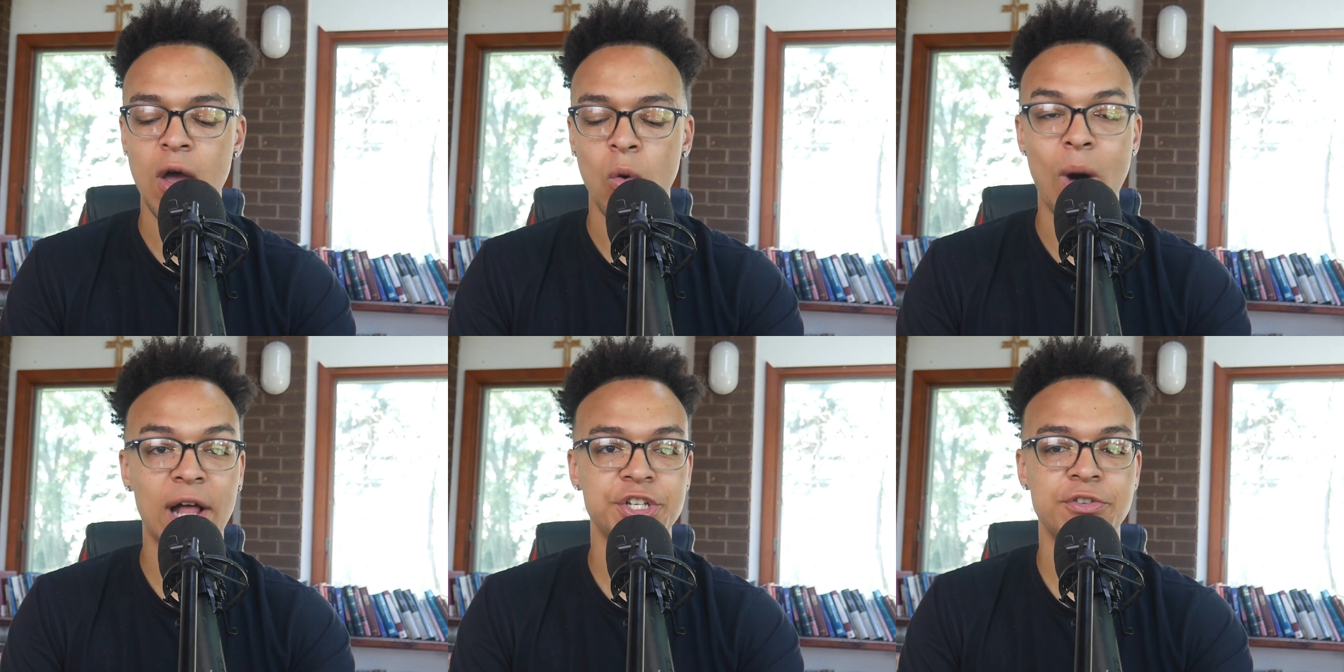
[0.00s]

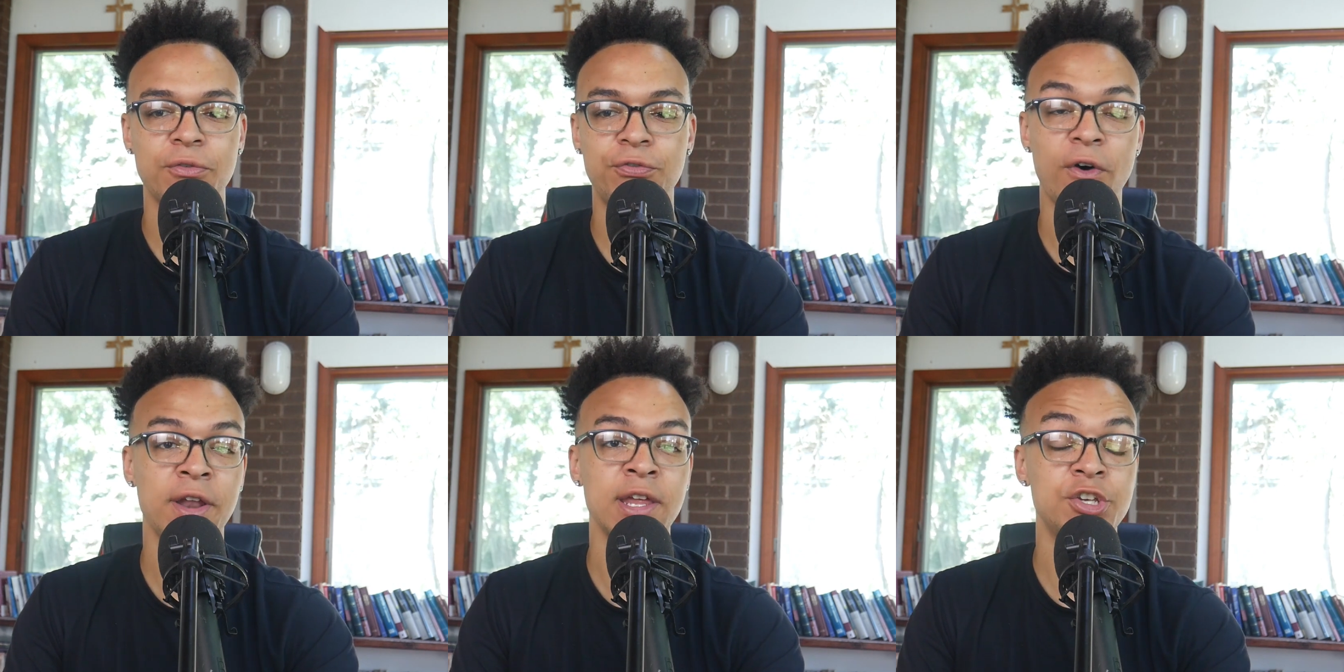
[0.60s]
watched
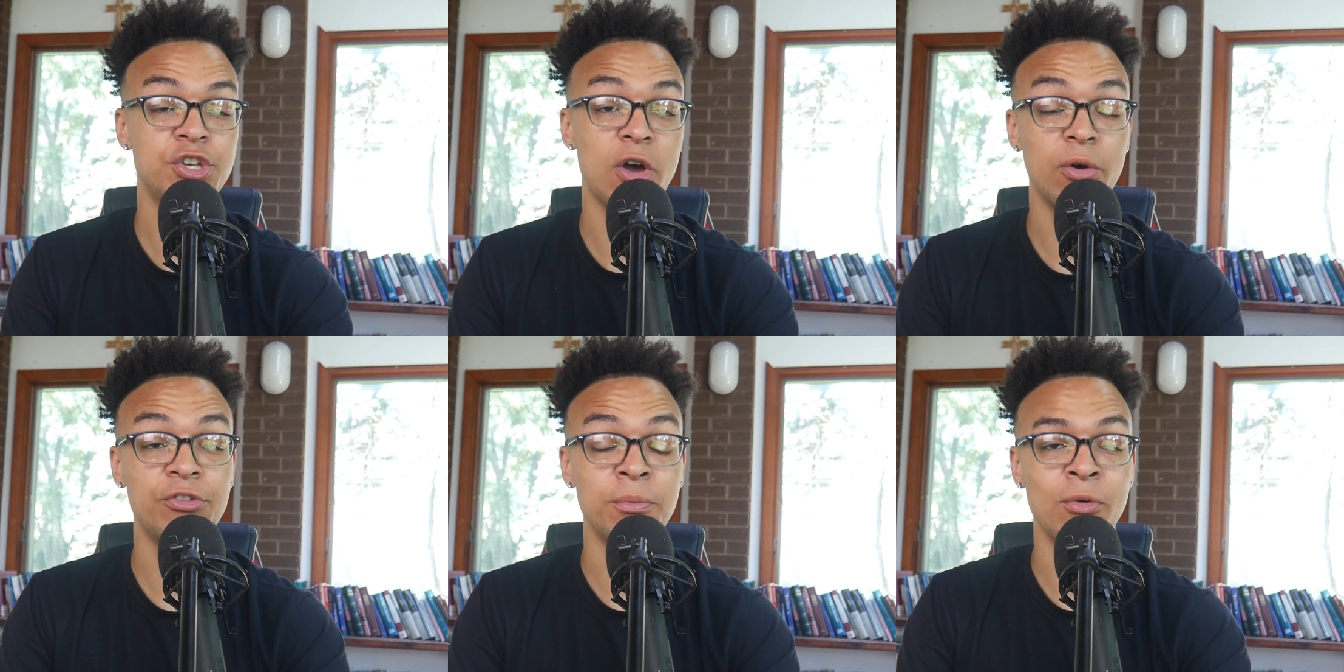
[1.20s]
funny
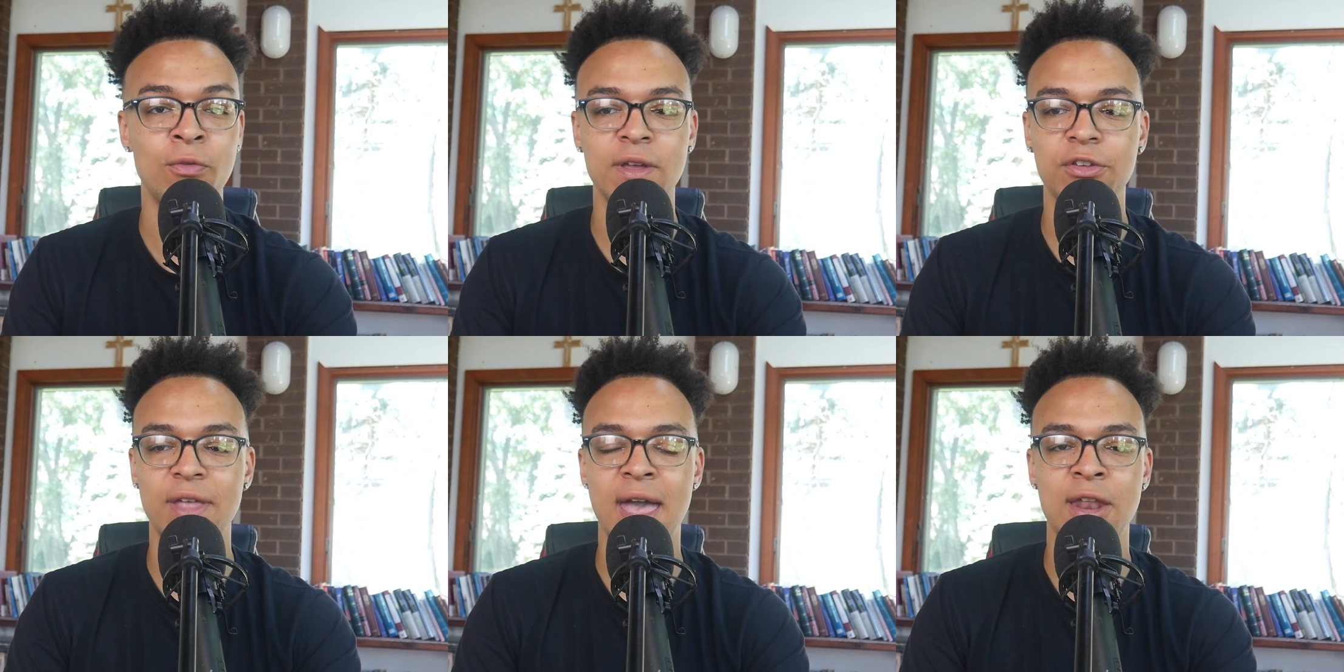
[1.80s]
shows and
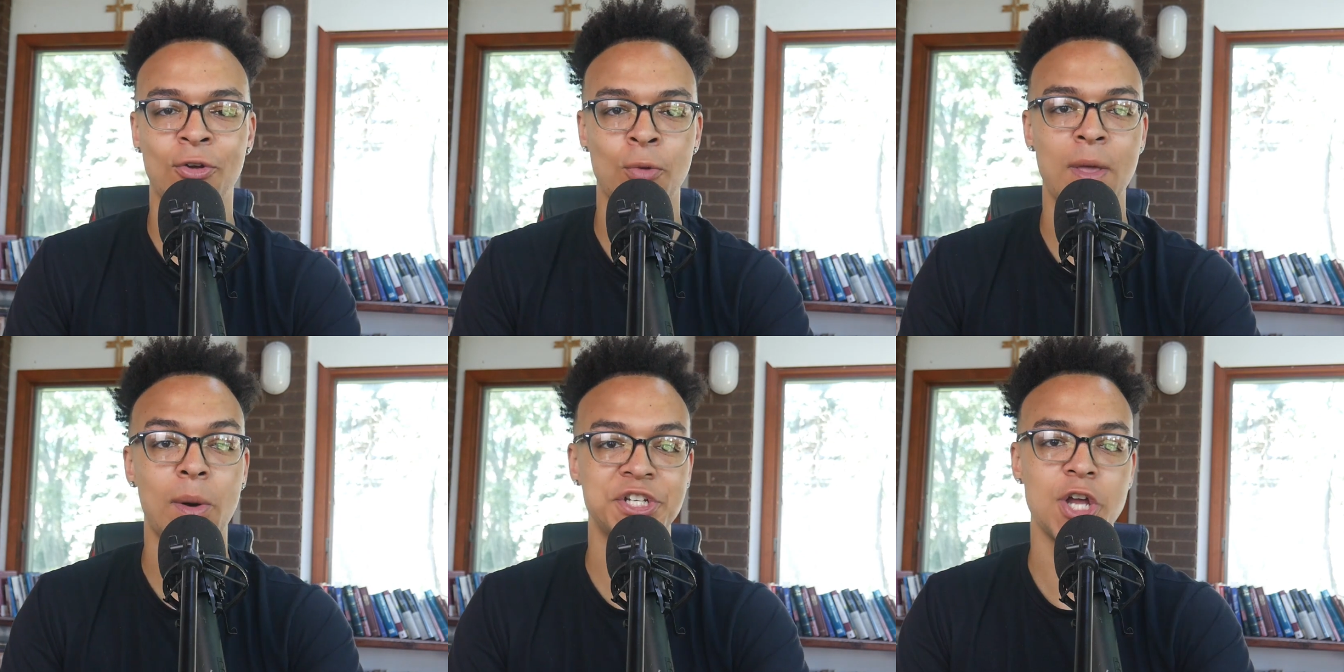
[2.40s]
movies and a group that
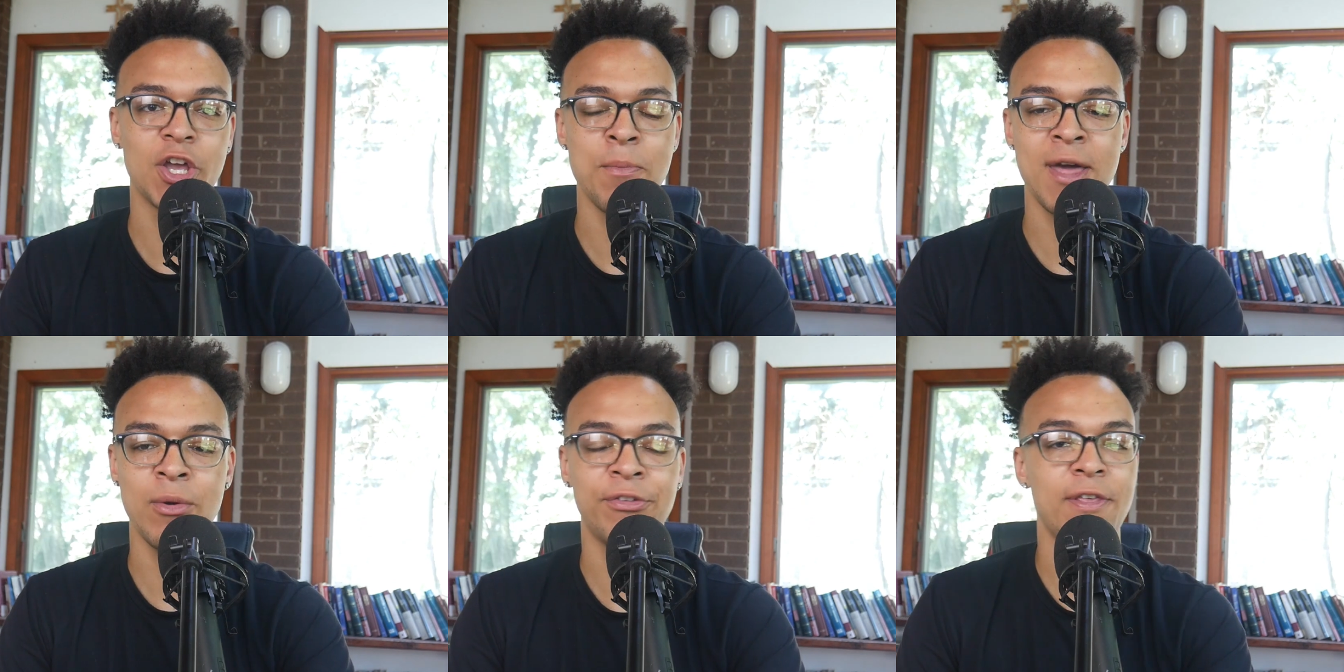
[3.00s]
watched documentaries,